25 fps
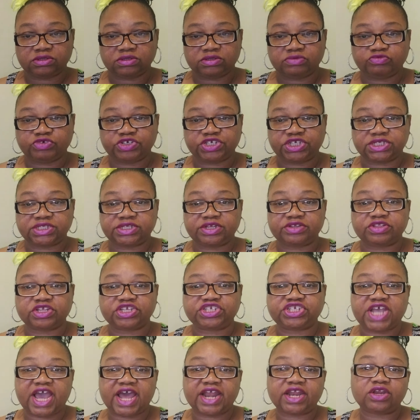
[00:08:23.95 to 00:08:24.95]
which is near the
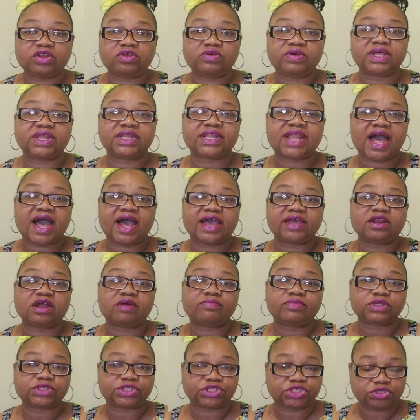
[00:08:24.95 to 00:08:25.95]
Chattanooga line,
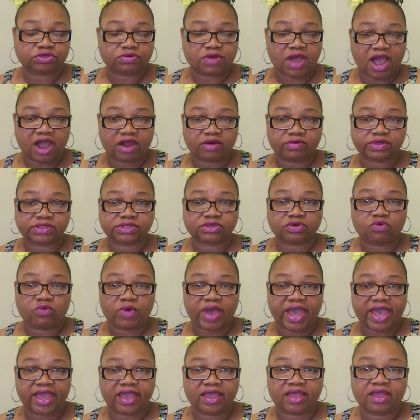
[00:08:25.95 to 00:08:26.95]
almost 2 hours
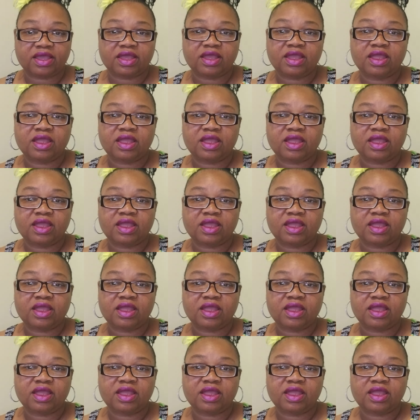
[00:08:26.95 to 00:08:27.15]
away.